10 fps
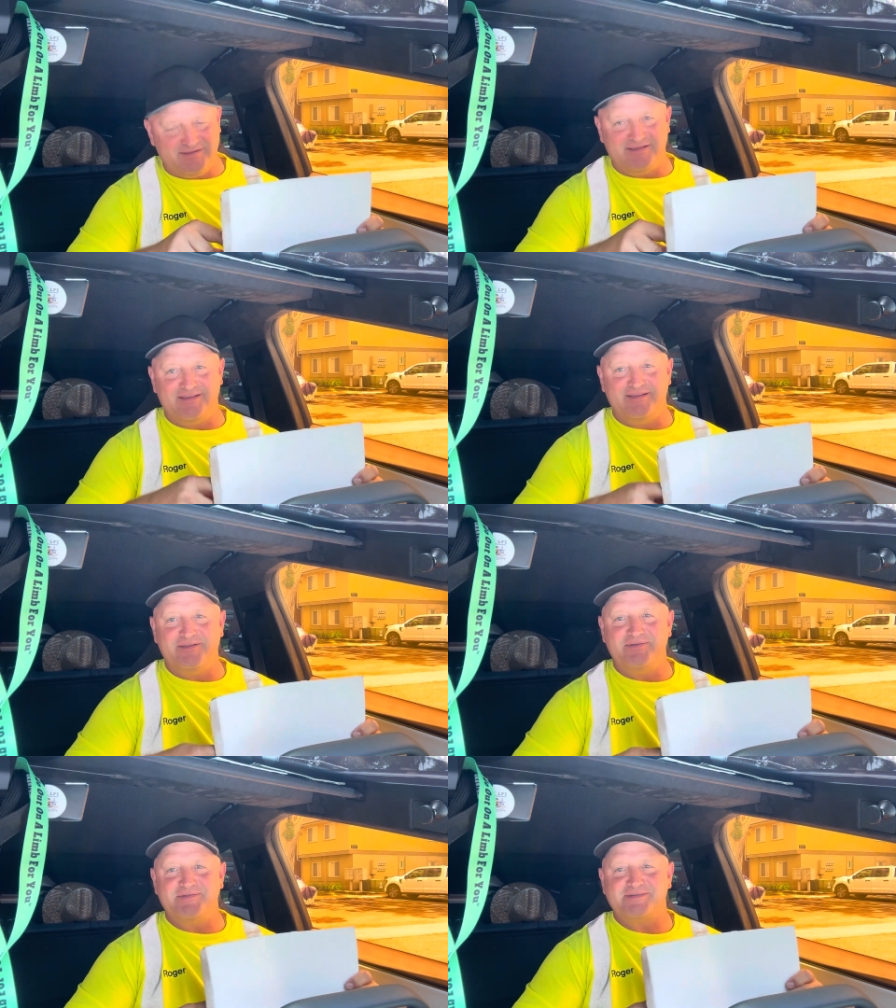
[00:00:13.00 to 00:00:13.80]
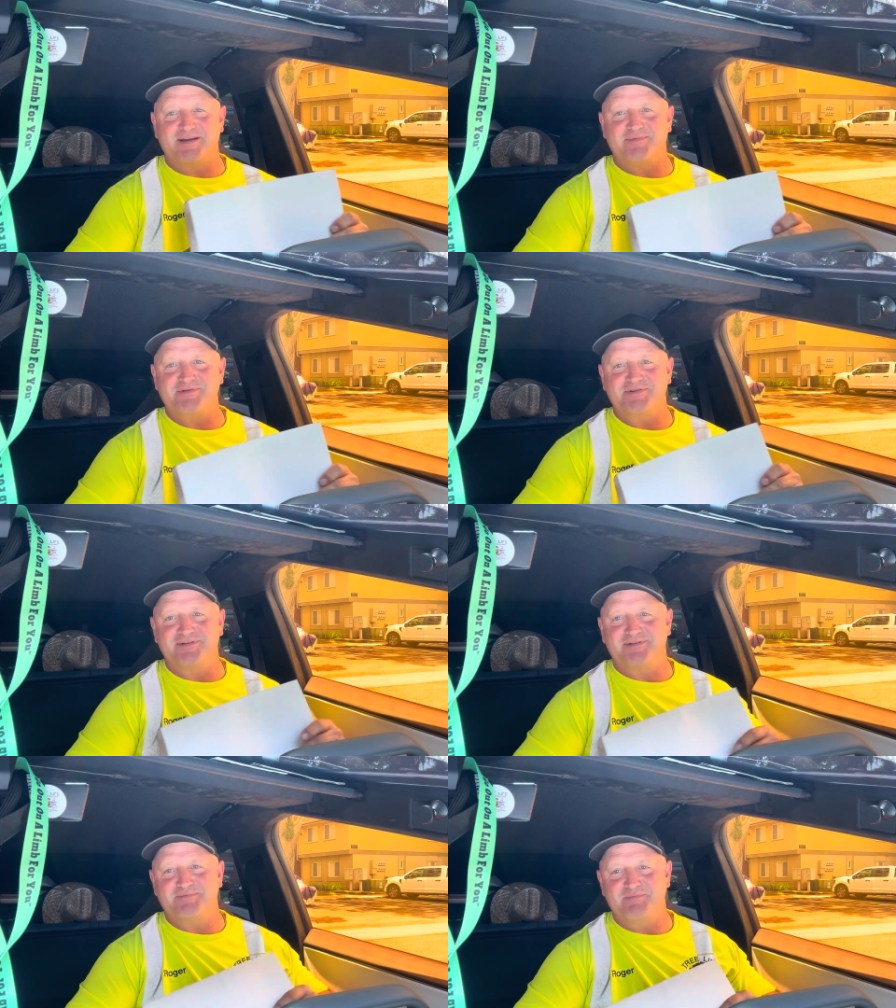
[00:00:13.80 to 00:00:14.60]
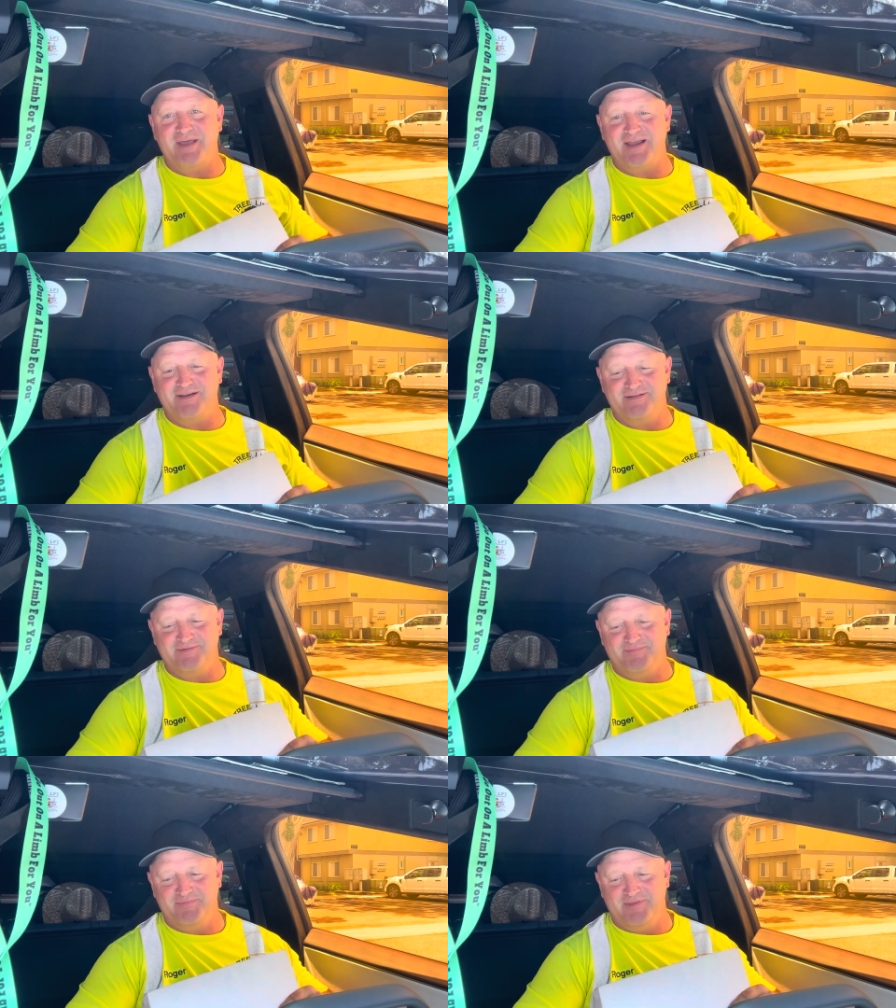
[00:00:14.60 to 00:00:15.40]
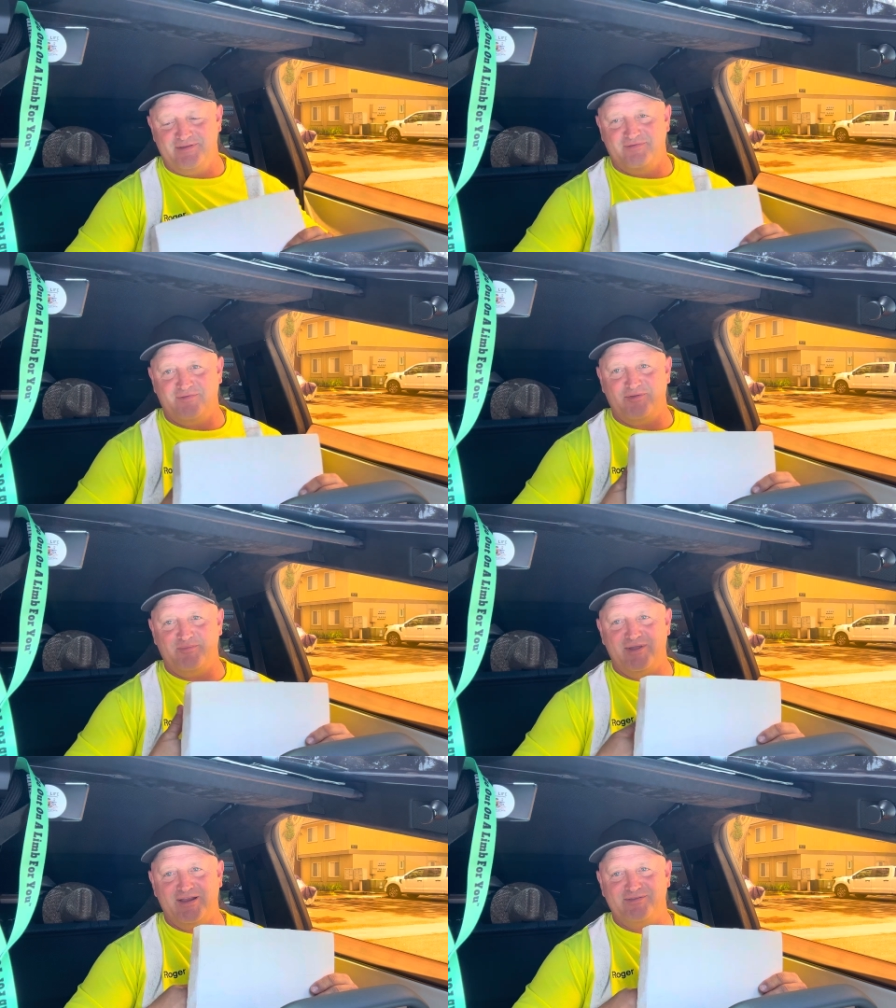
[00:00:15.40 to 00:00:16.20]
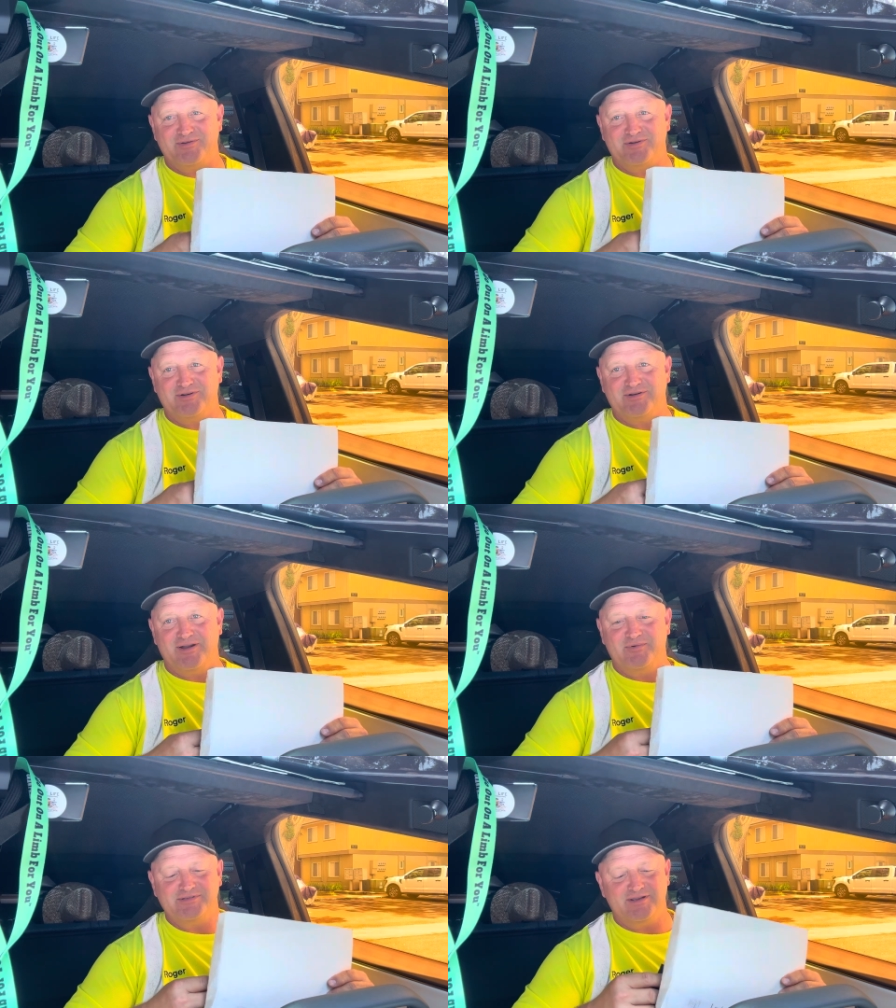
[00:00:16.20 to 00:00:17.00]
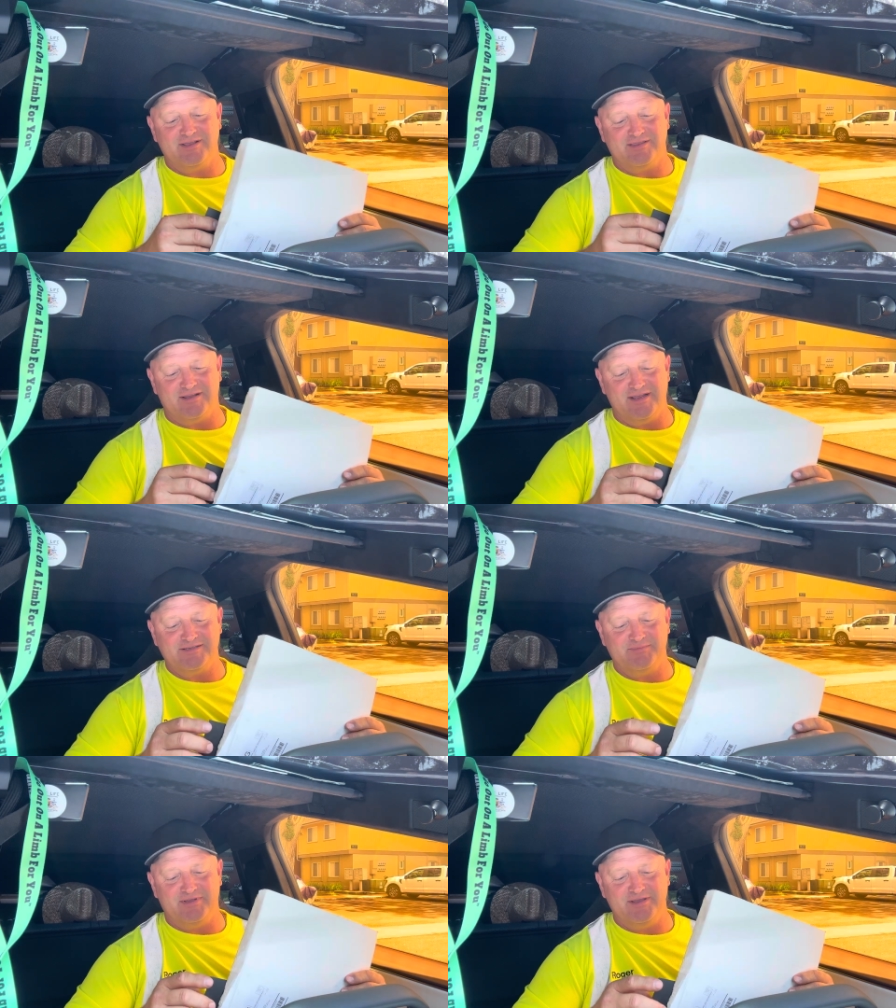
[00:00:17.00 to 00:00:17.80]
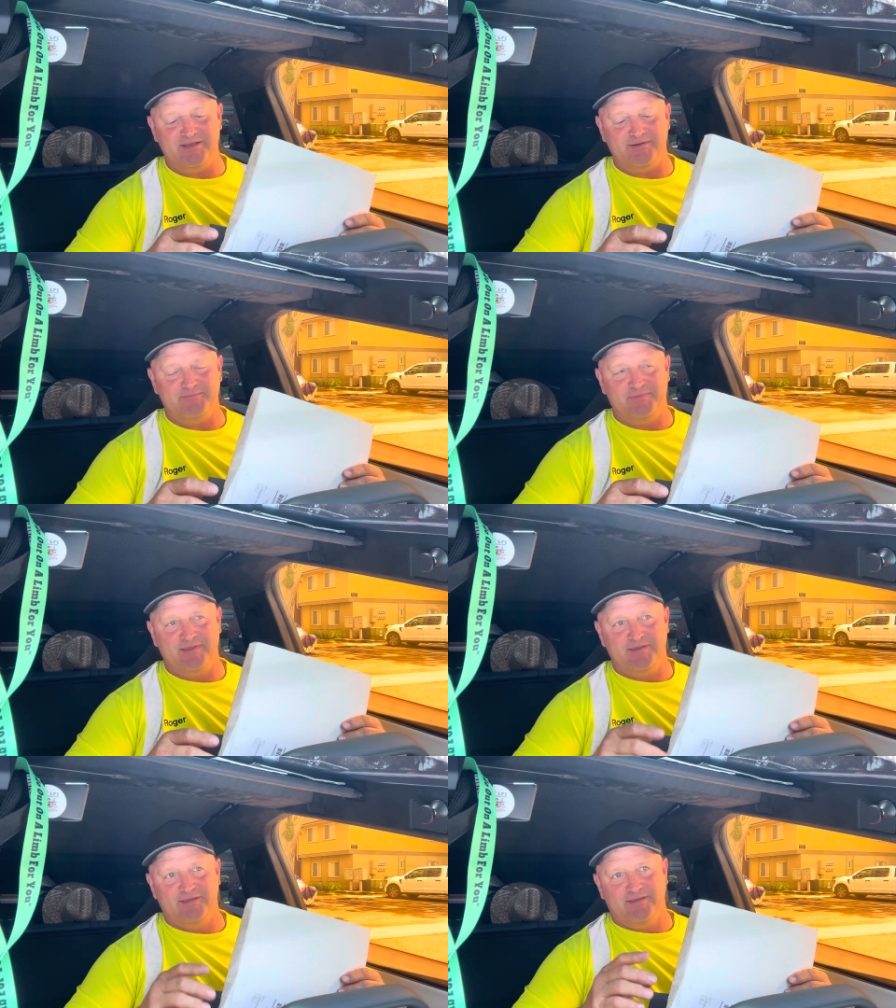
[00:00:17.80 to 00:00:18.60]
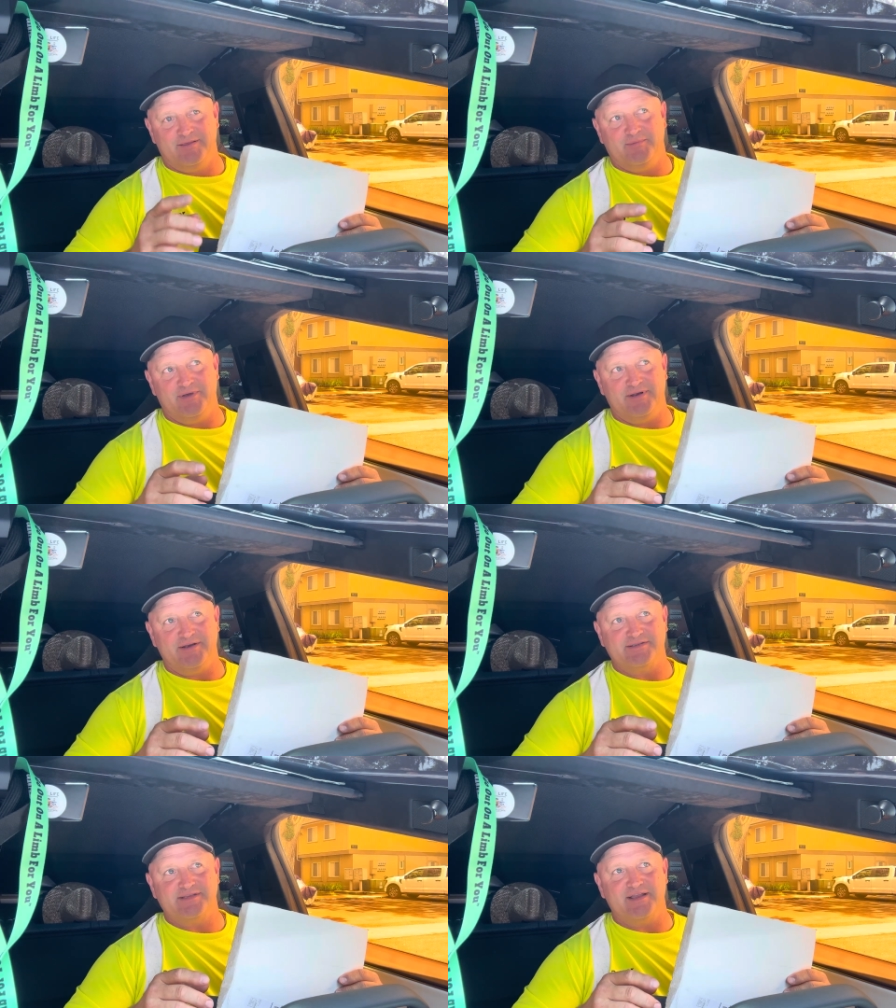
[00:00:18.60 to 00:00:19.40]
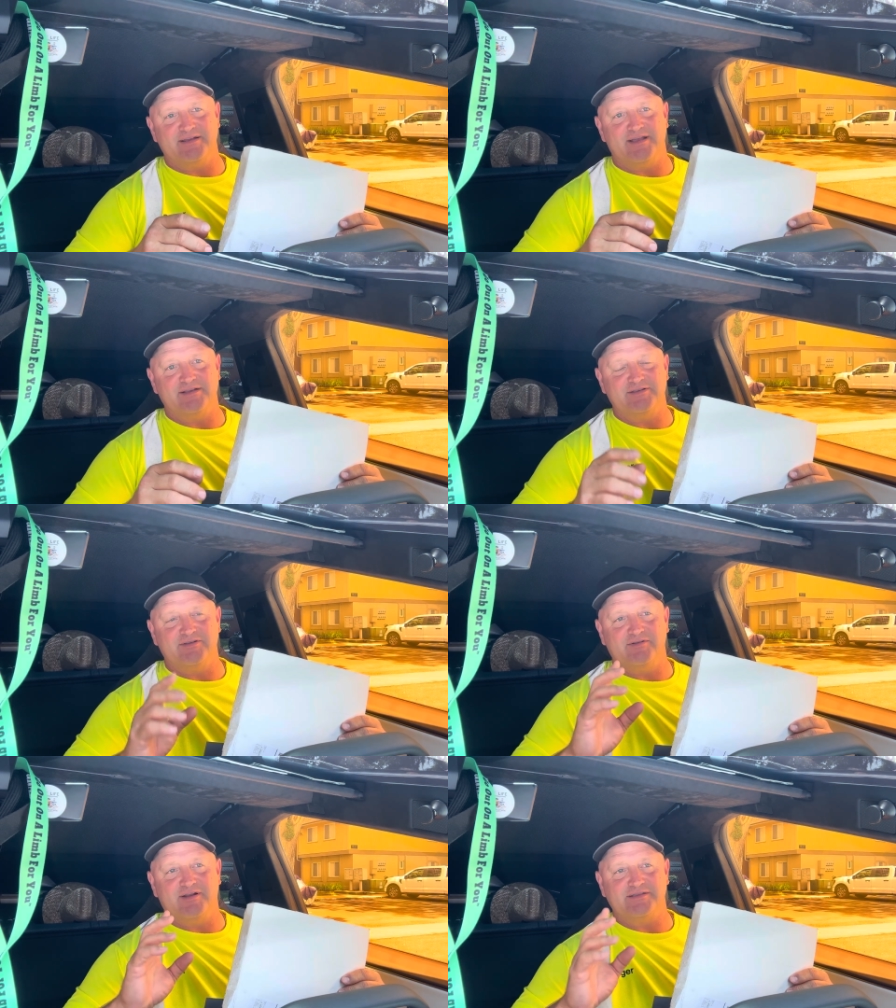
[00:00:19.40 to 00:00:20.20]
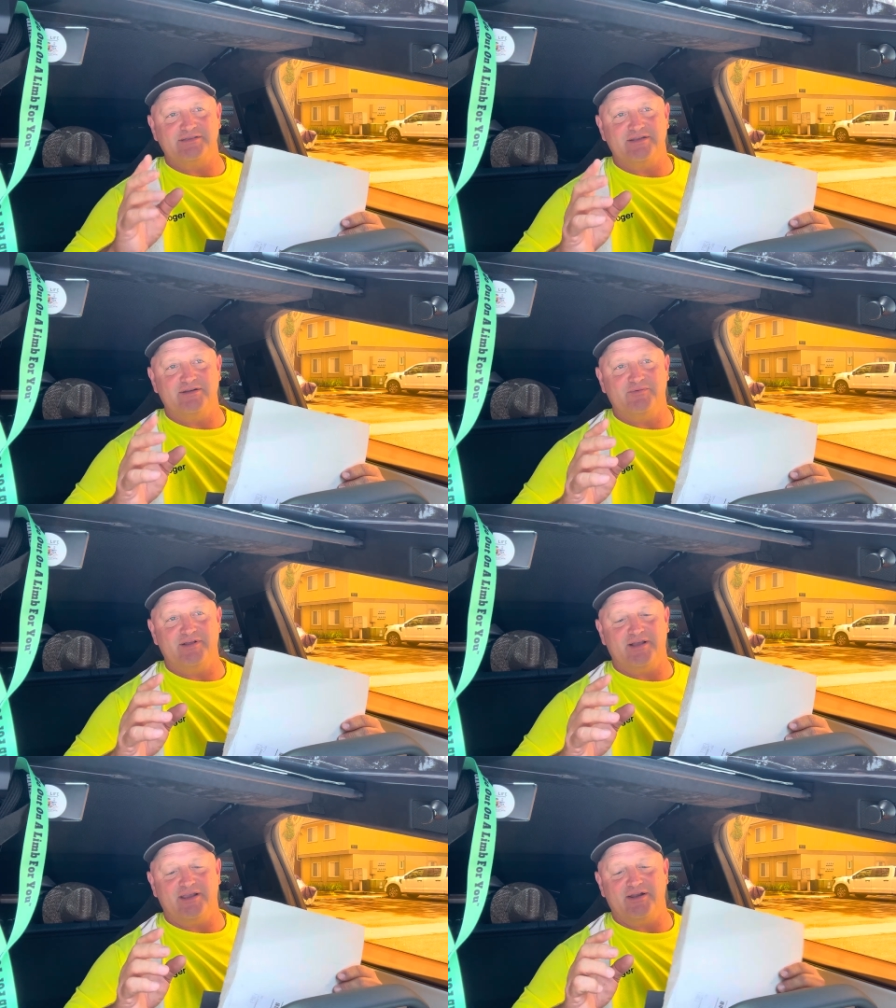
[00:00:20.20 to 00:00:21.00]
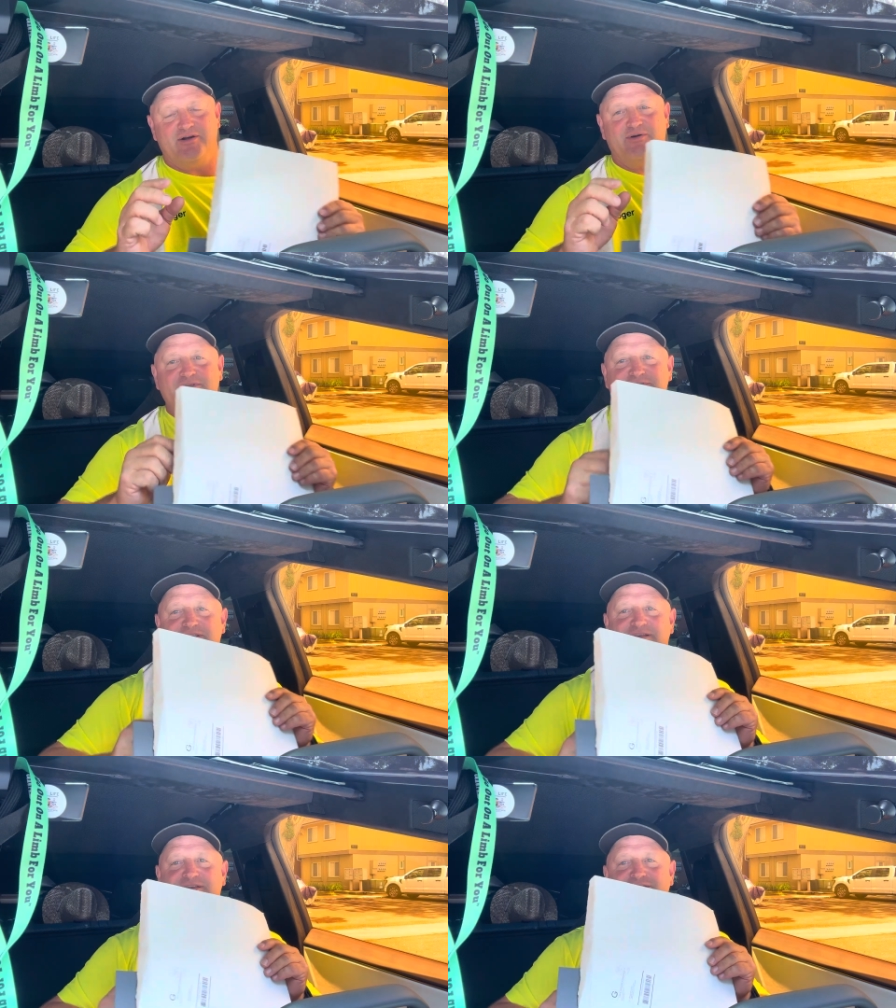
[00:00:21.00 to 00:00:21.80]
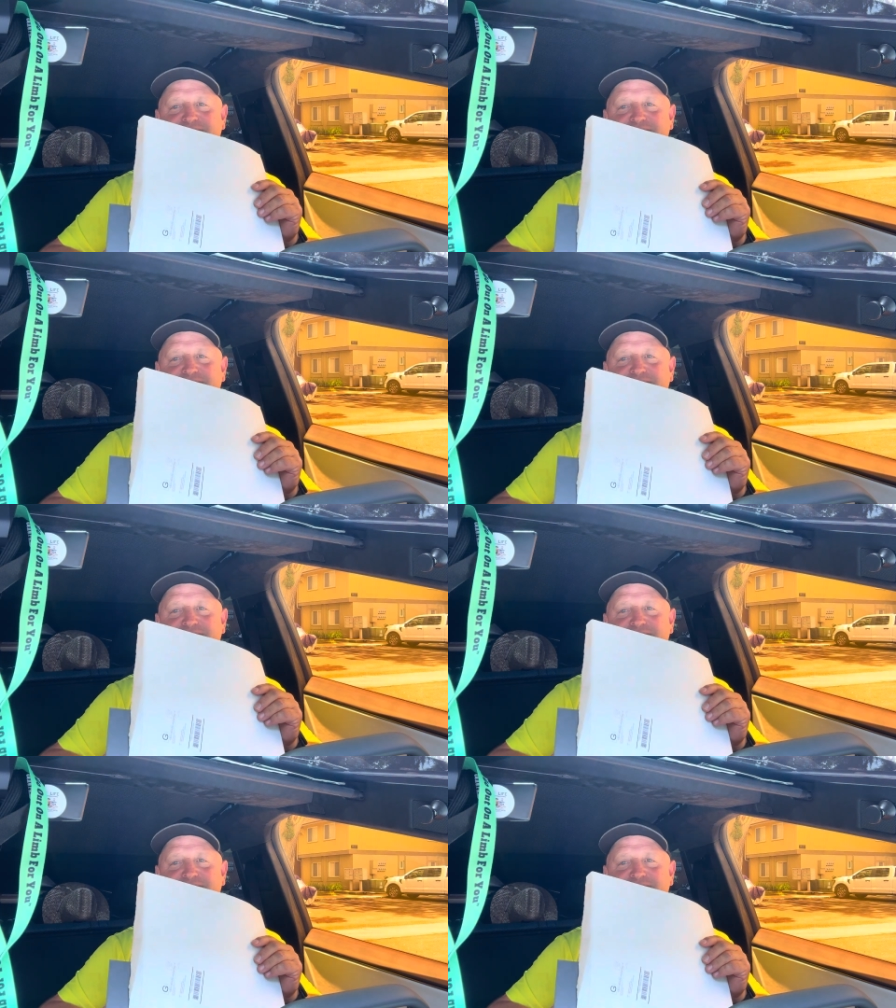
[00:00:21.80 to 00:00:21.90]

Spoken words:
the new Cybertruck magnet for the back of the truck. I was gonna get the license plate, but I decided not to. And I said, you know what? I can always get